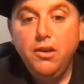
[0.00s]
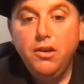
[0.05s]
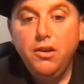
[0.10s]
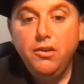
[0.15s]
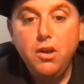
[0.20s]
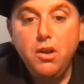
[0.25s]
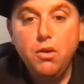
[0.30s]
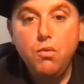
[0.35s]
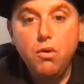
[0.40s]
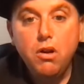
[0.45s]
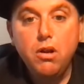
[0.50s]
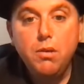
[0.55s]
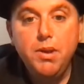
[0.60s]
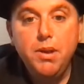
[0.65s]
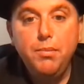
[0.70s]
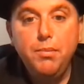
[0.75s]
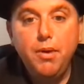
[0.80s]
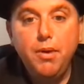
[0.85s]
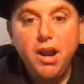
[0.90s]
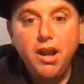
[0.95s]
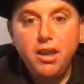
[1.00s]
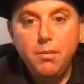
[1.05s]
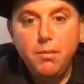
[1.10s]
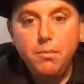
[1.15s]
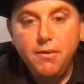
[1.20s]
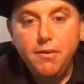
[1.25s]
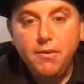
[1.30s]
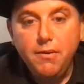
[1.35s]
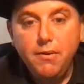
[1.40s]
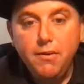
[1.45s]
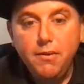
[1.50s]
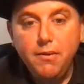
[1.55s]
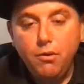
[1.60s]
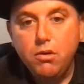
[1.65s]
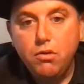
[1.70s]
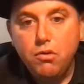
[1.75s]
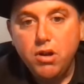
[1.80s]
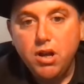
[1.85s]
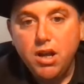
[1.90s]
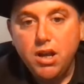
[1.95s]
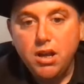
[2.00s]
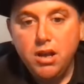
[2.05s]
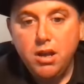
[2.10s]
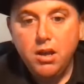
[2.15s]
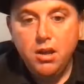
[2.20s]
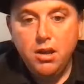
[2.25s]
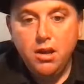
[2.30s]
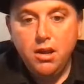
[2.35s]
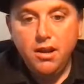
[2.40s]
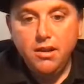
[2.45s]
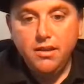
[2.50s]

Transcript: Mm-hmm. So you want to be braking before the corner,